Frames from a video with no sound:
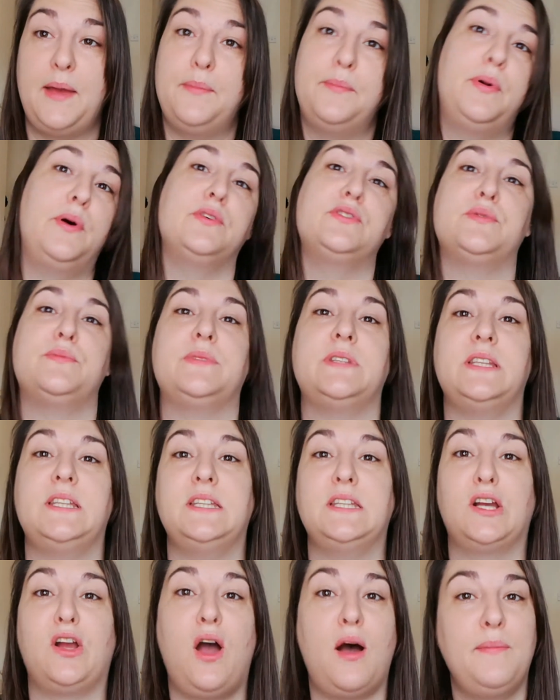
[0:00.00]
Put something in
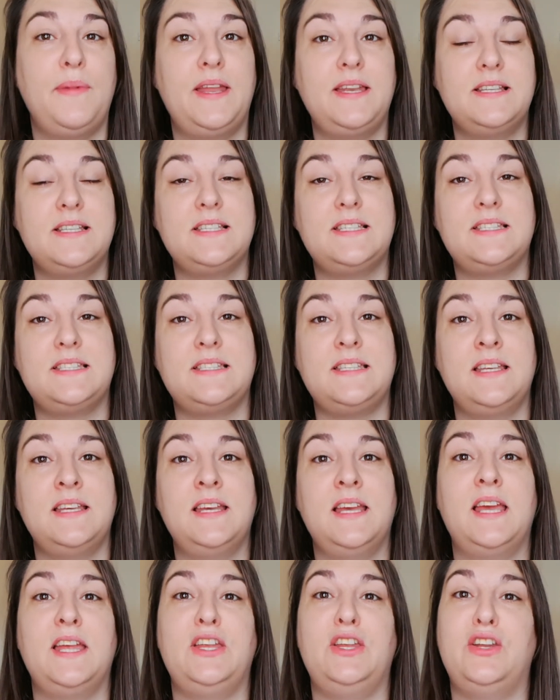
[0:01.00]
the comments.
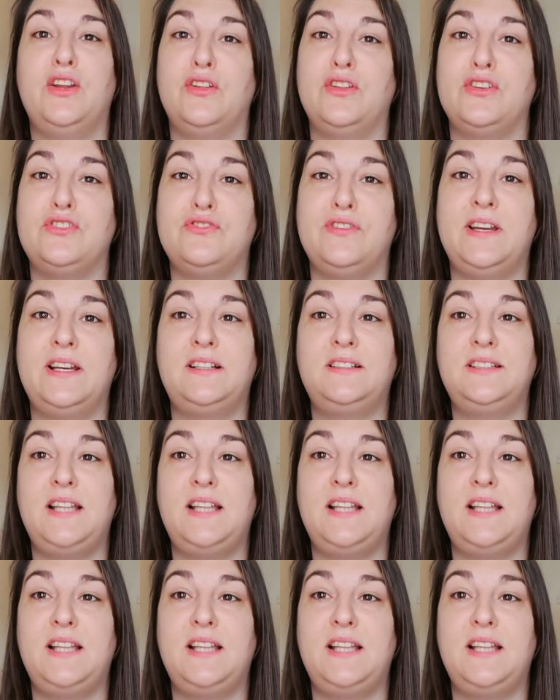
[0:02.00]
You know the drill.